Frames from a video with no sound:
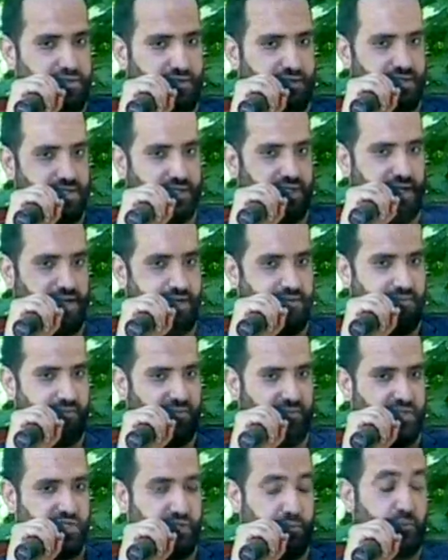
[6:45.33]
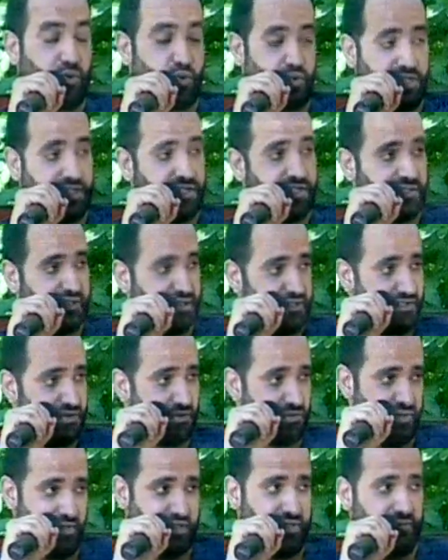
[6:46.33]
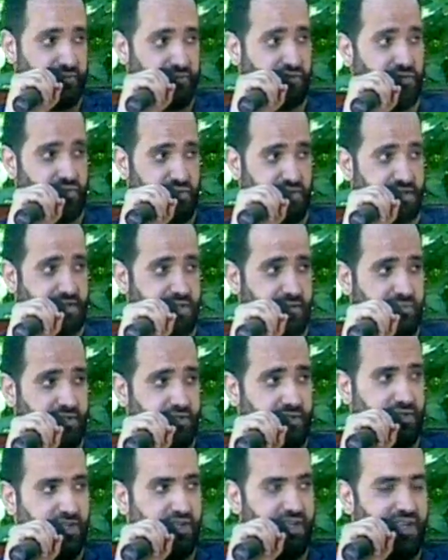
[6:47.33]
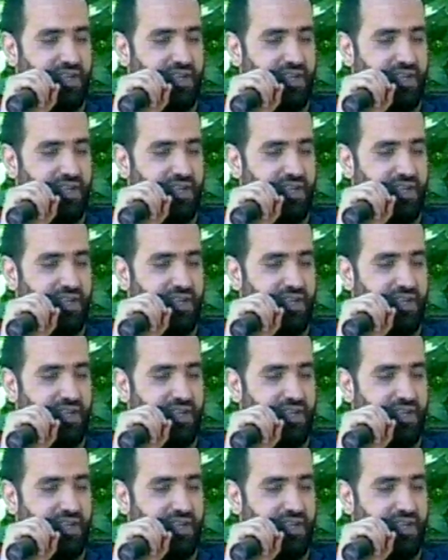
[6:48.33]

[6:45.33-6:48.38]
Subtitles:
Islam supports terrorism, for example.